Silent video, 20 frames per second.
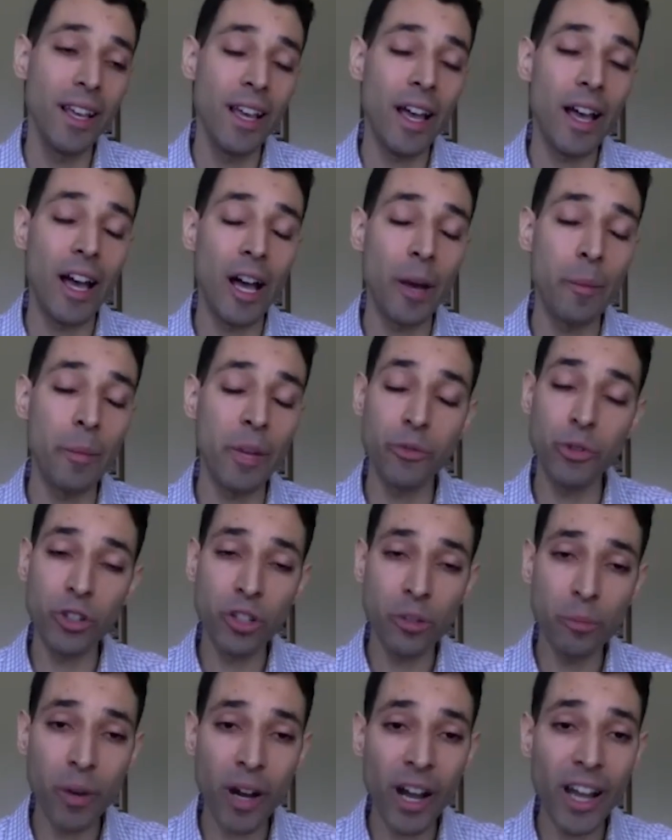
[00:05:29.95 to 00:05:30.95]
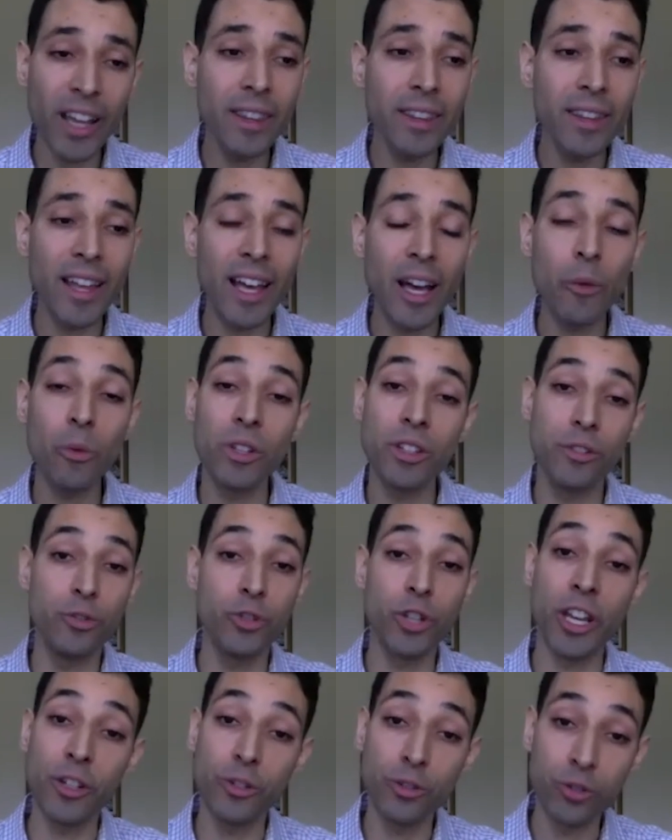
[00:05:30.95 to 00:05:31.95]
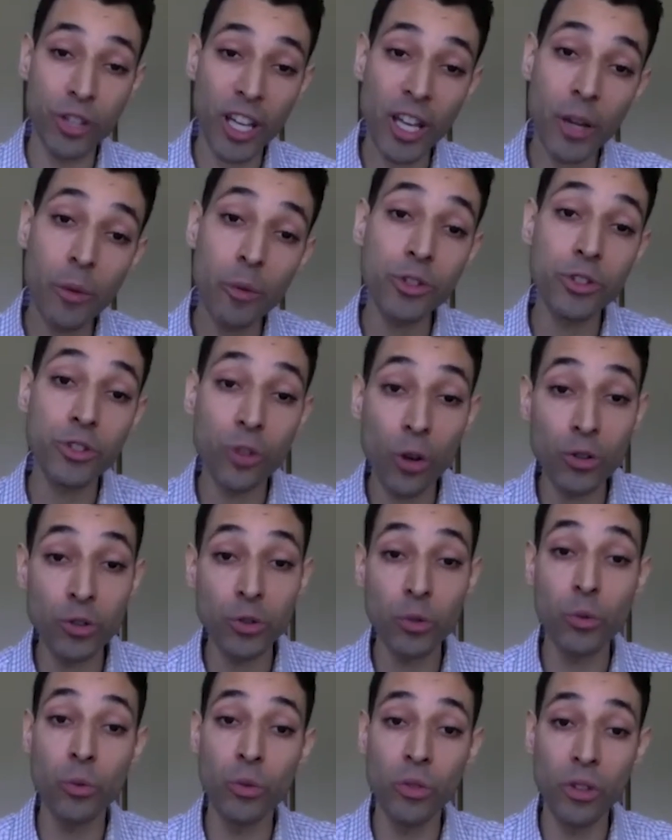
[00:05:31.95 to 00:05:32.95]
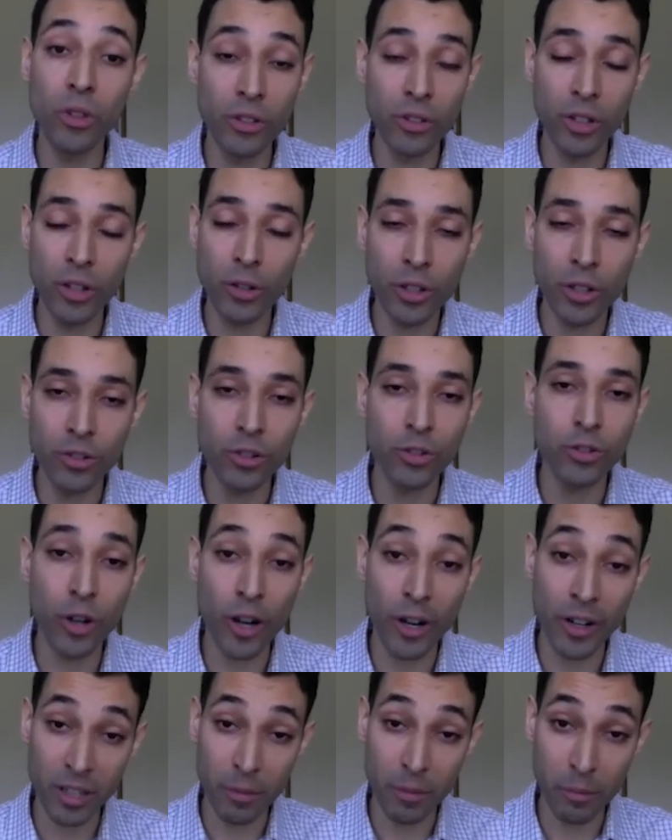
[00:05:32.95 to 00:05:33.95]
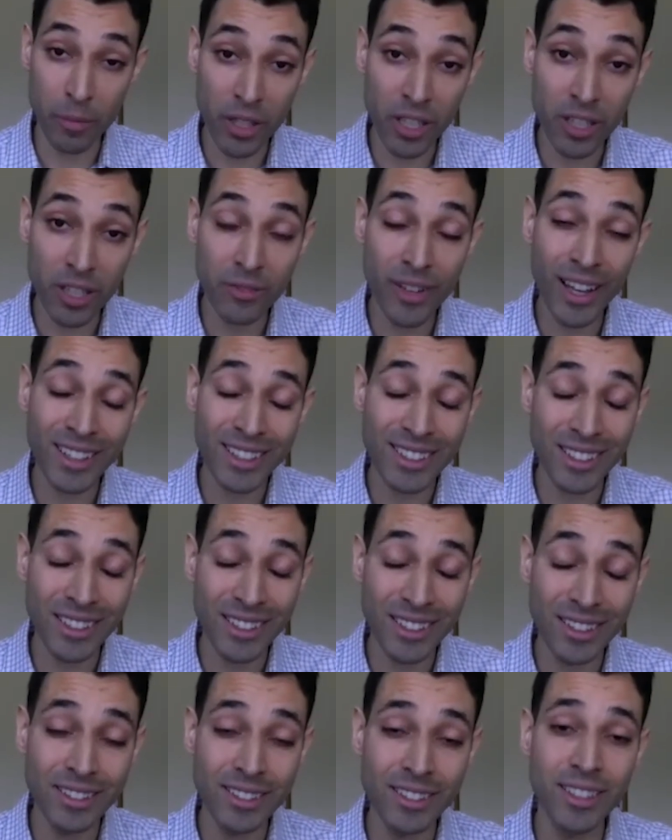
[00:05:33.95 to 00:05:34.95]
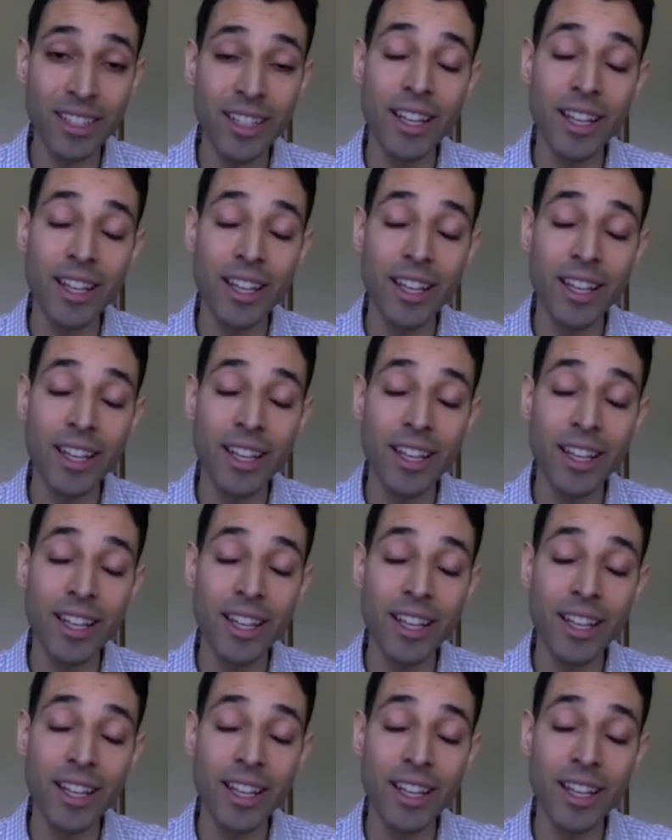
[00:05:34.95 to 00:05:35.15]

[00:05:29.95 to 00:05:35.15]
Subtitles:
And if you combine that with J&J, which is also looking to target 1 billion vaccines,